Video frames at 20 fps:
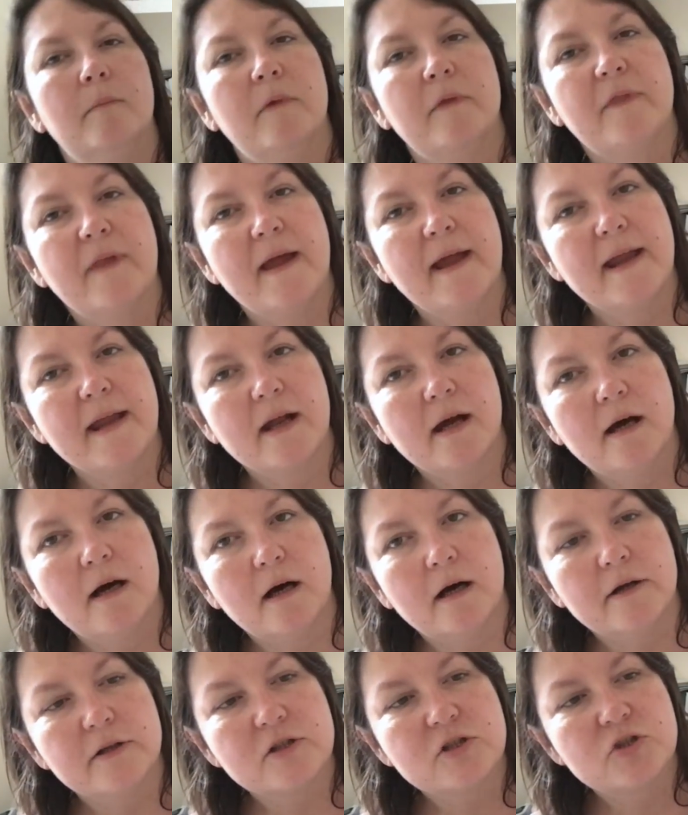They
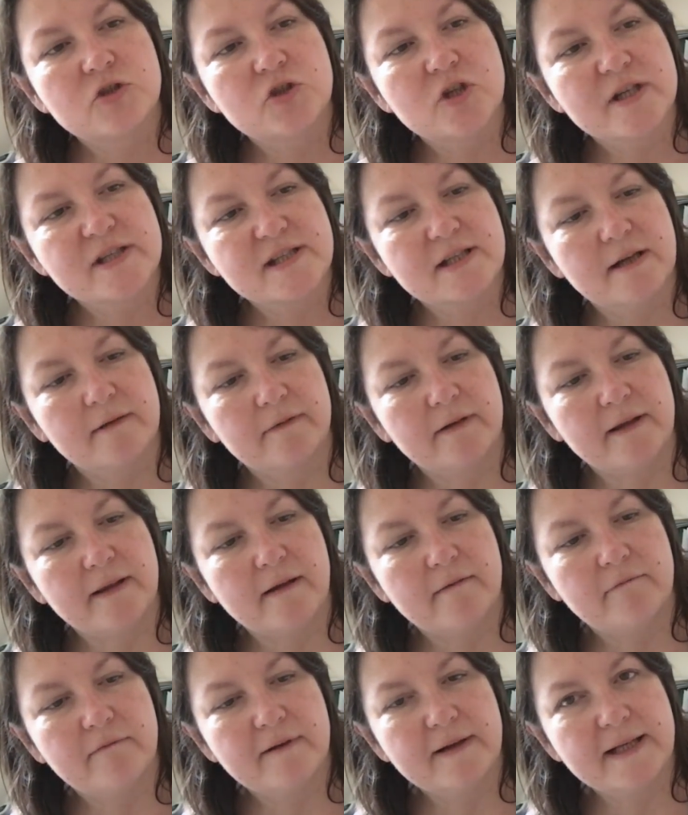are just lovely.
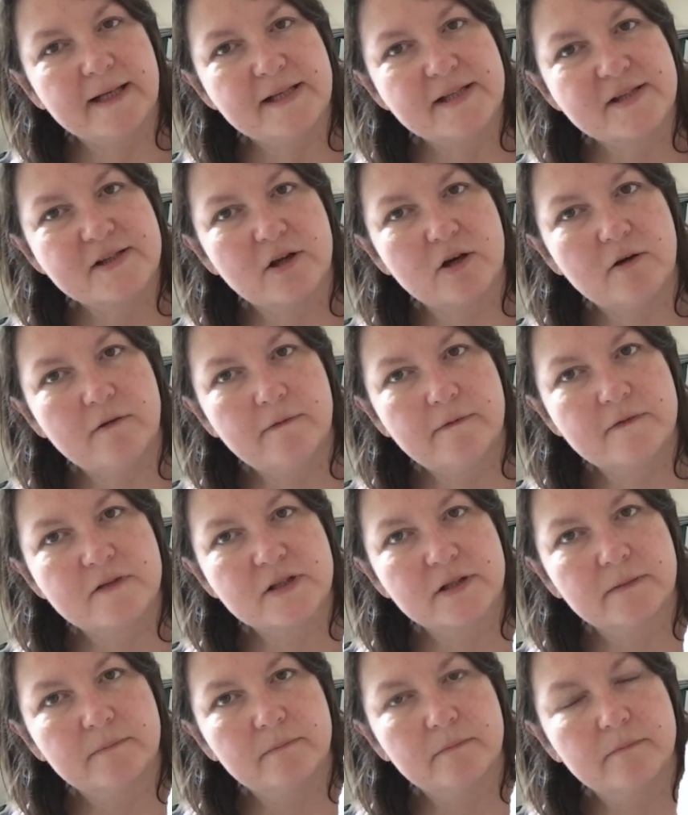They're really soft,